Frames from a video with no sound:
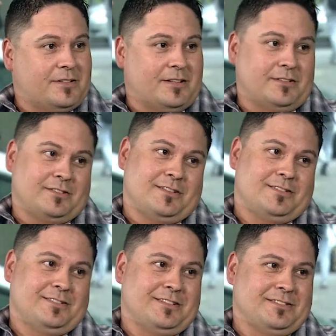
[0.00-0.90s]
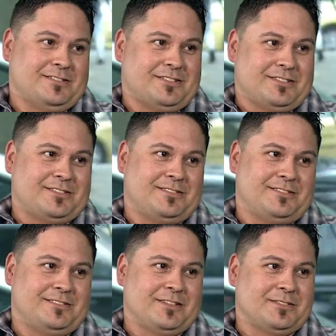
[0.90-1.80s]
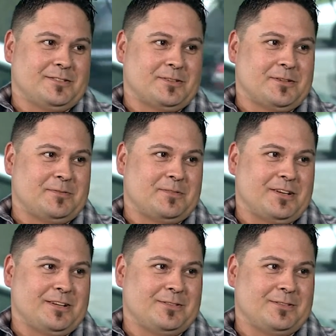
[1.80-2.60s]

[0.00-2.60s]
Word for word: and yep. it, it yeah. just doesn't look good for you.